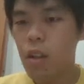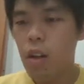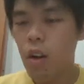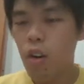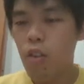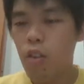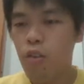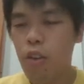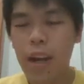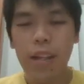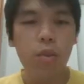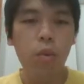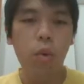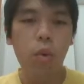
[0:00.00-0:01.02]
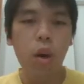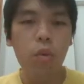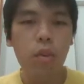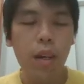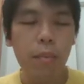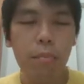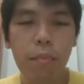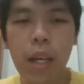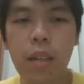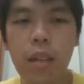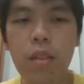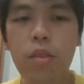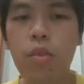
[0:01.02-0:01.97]
All right, welcome
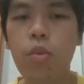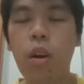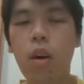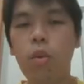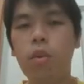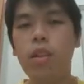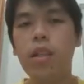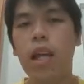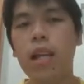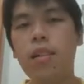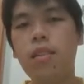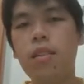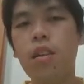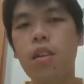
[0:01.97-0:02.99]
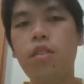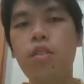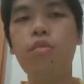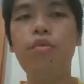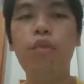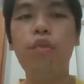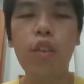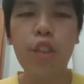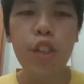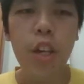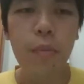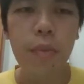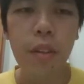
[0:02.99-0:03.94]
back to our last section for
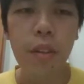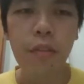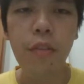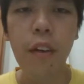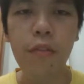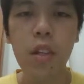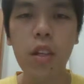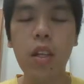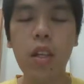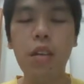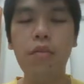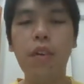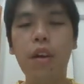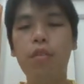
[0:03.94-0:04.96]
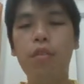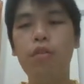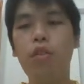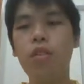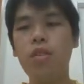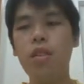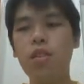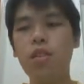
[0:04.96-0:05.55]
the chapter 5 turning effect of forces.